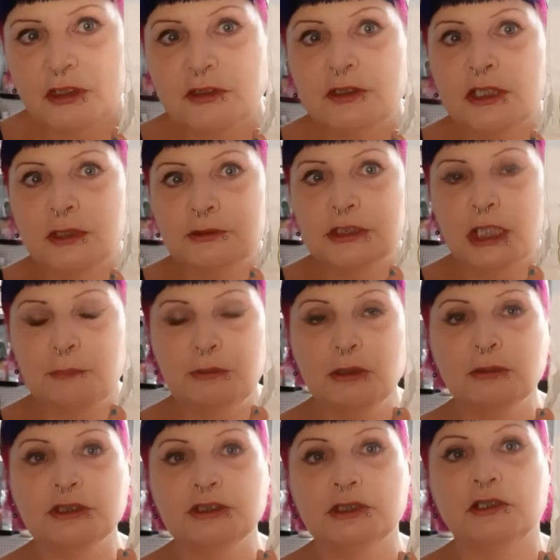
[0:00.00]
Now,
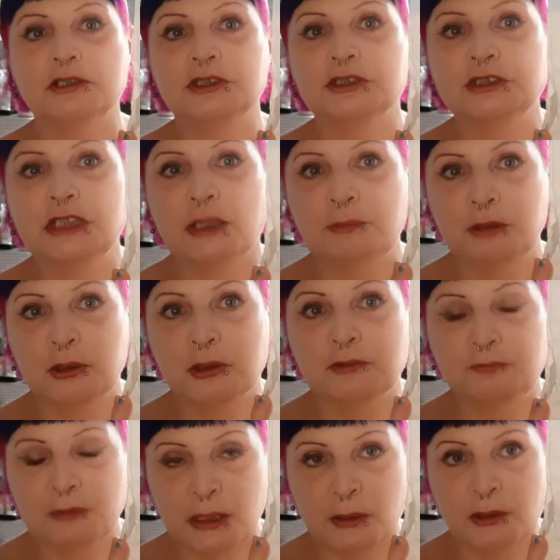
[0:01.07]
tapioca starch and tapioca
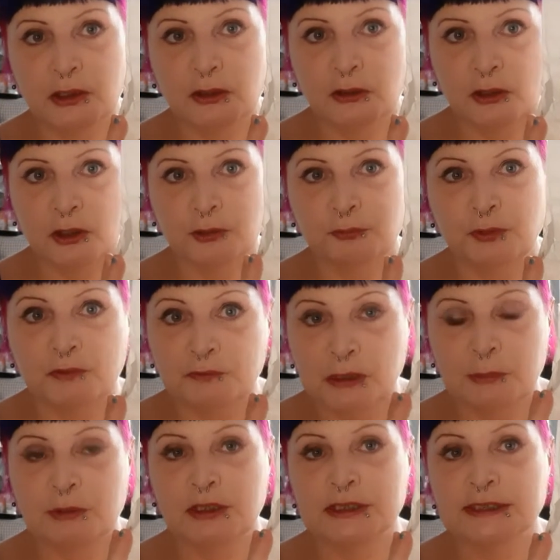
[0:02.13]
flour are roughly
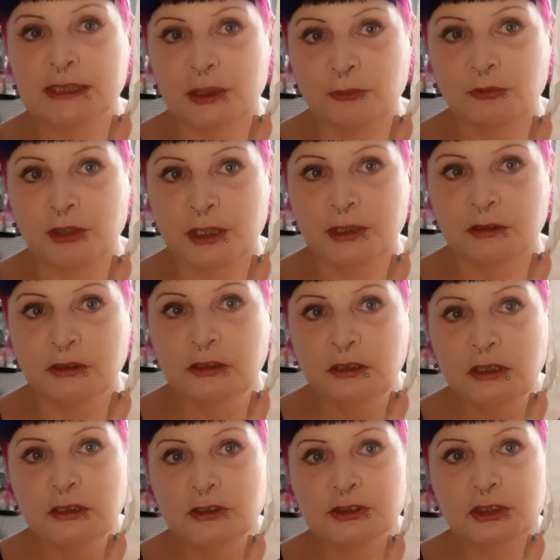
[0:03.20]
about the same thing.
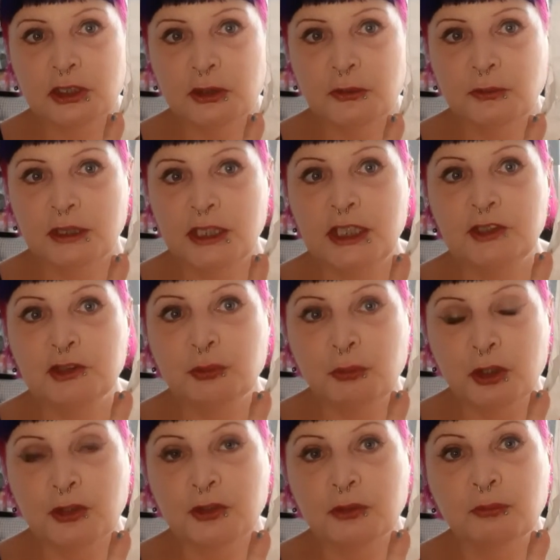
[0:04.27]
So either
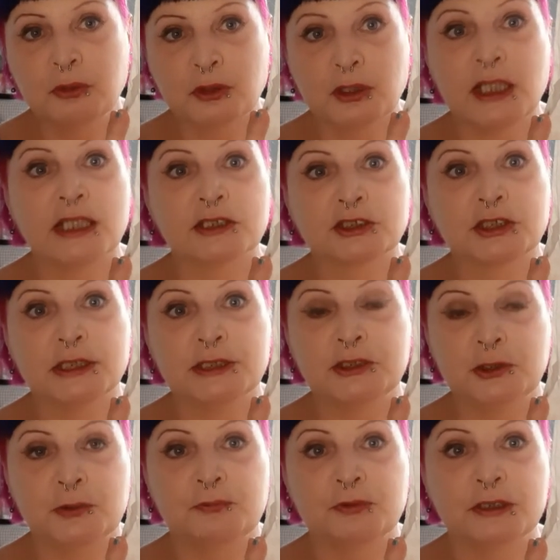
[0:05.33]
one will actually
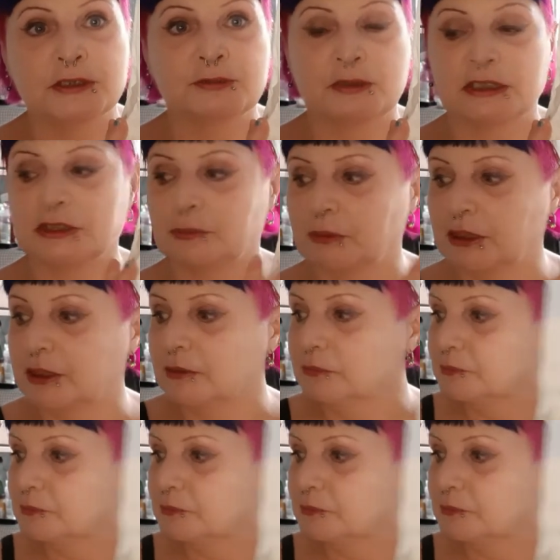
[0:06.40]
do for this recipe.